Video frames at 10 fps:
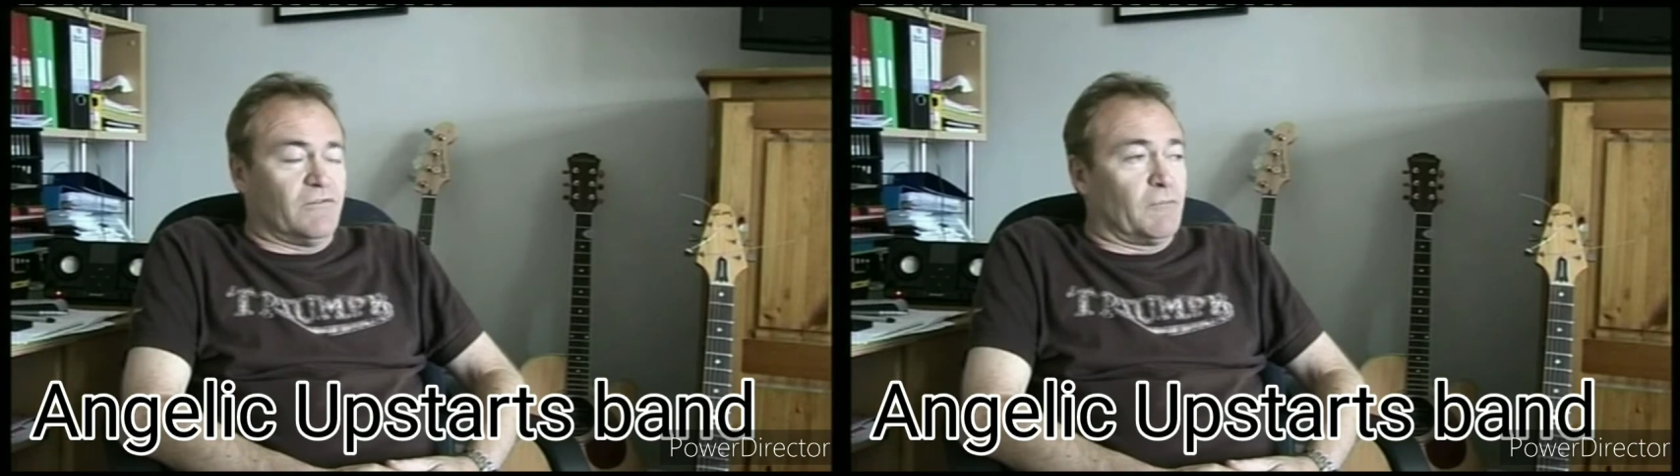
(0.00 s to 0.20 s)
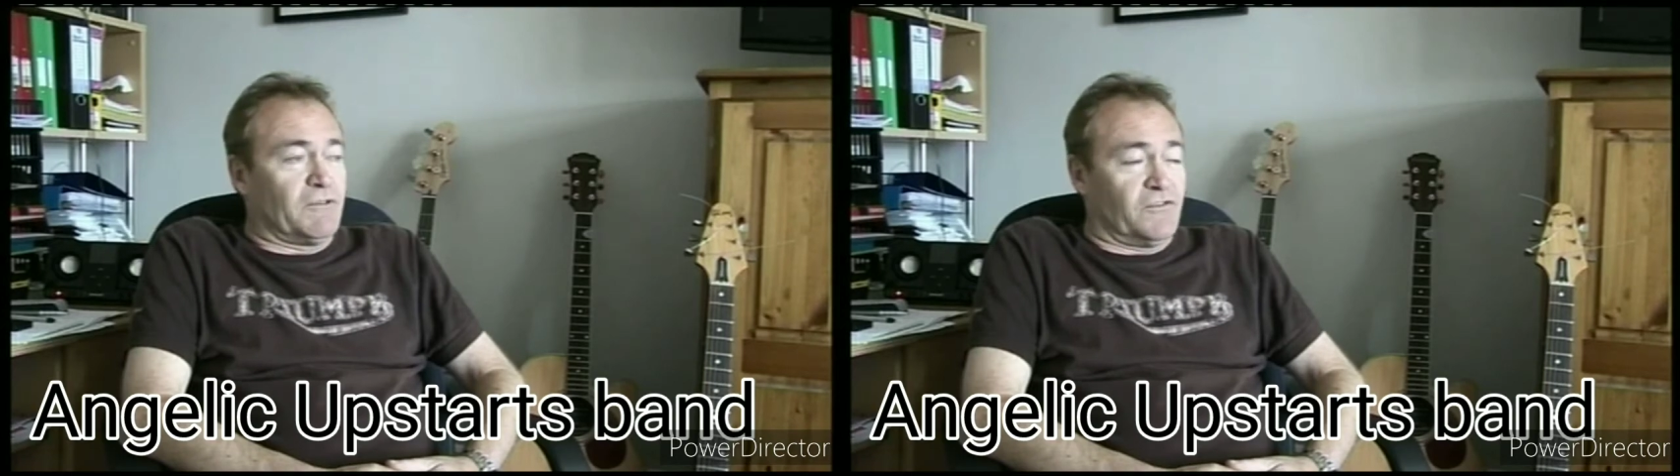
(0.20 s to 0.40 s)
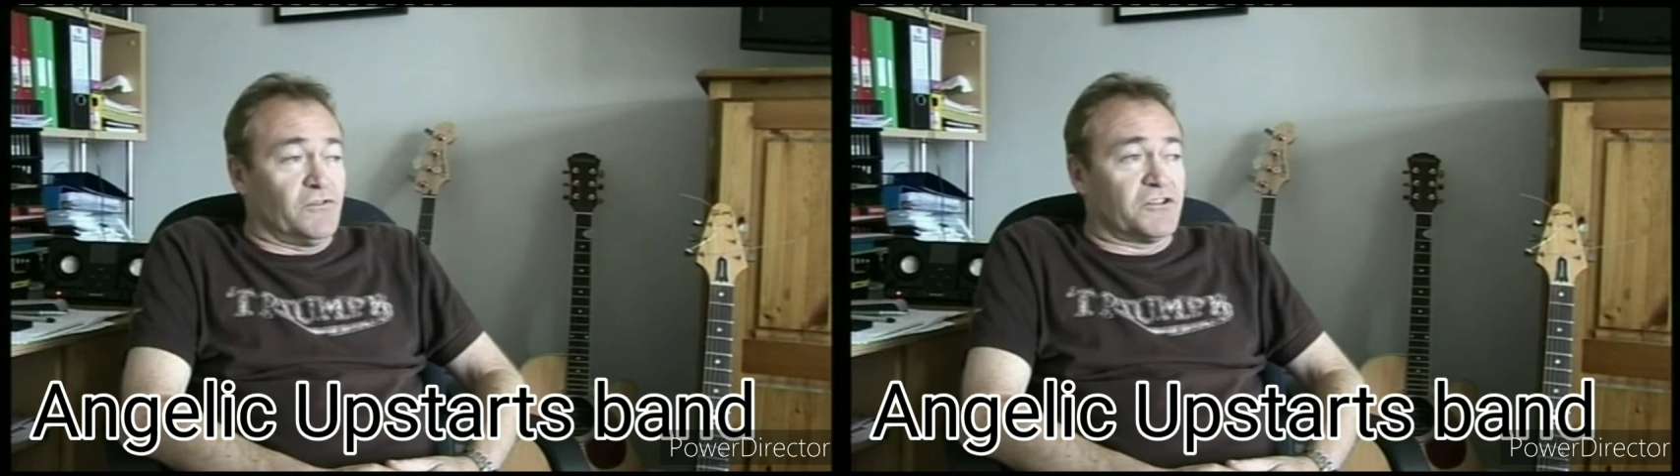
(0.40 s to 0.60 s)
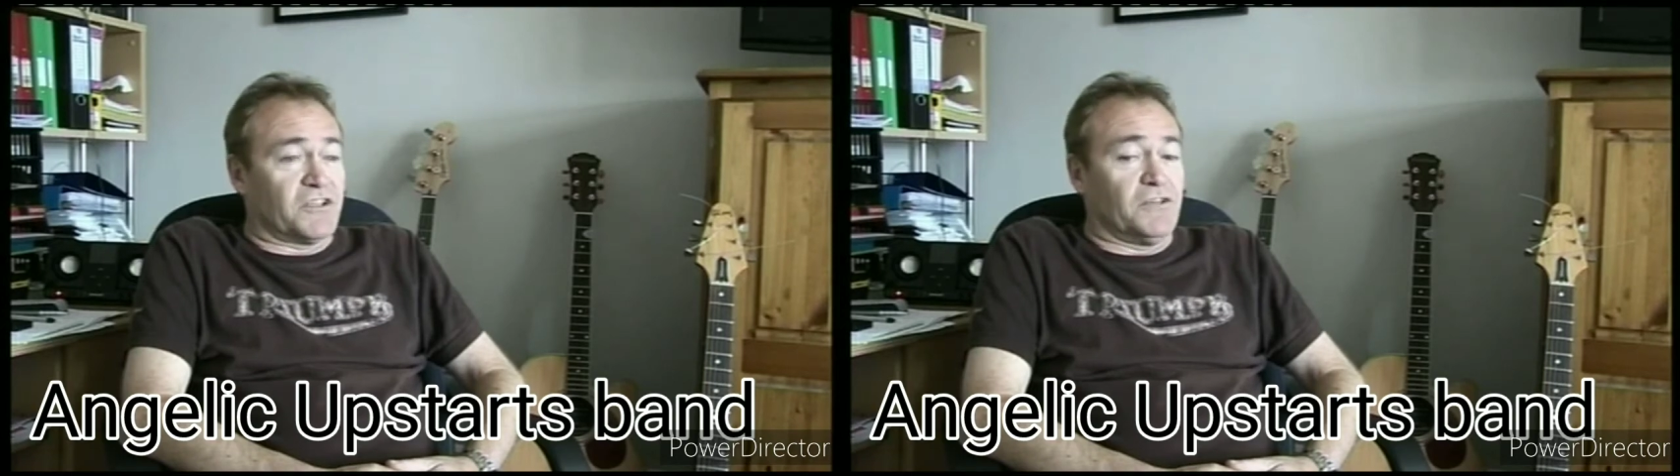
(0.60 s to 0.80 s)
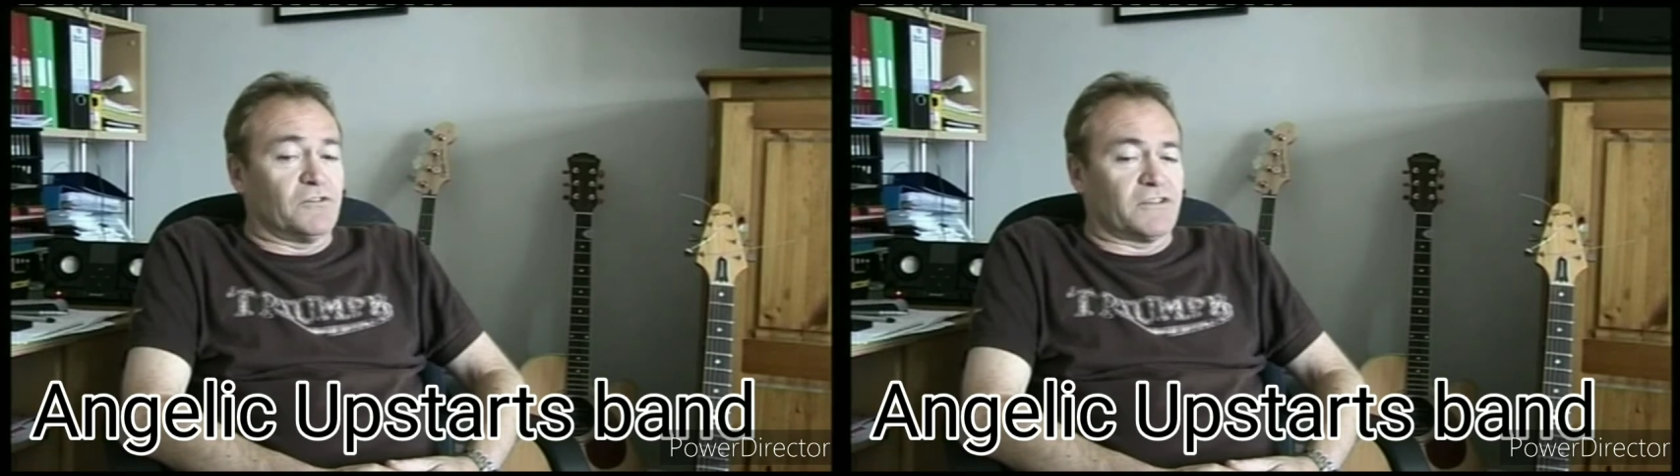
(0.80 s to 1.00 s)
to remember the
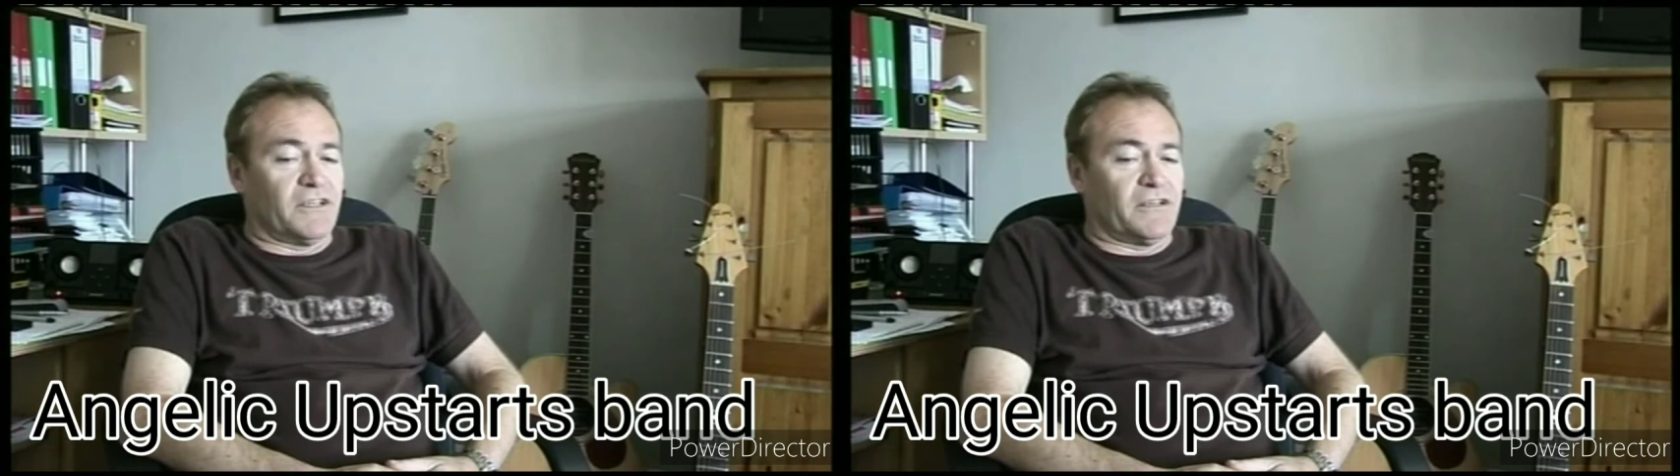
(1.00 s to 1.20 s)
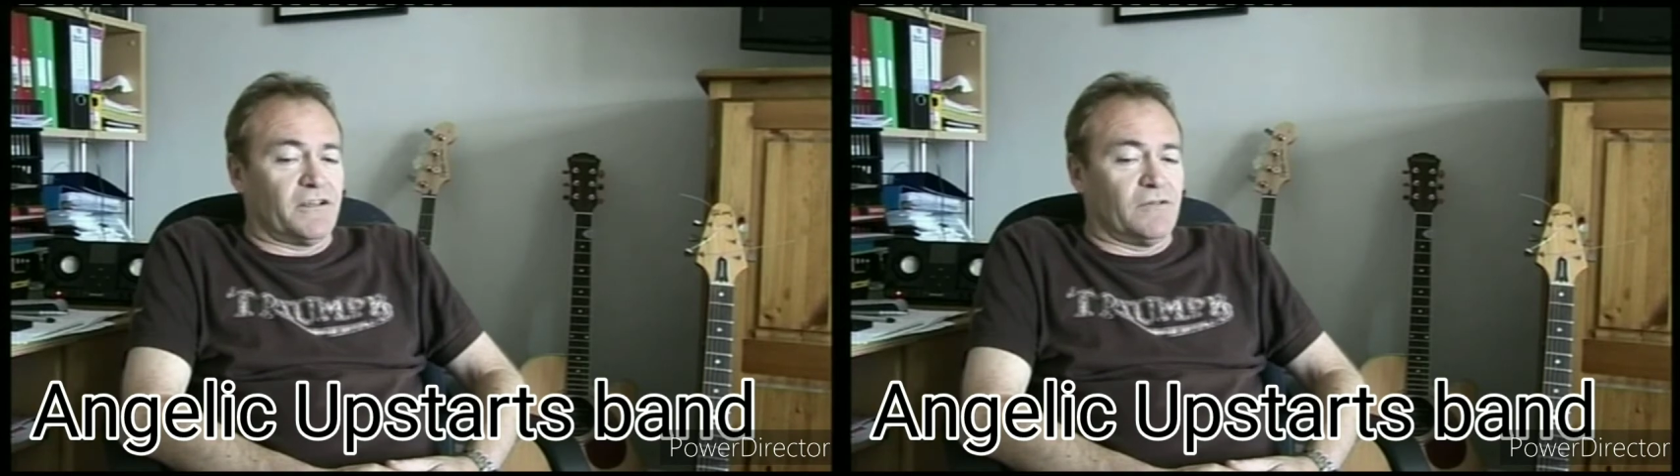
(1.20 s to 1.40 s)
first gig was there.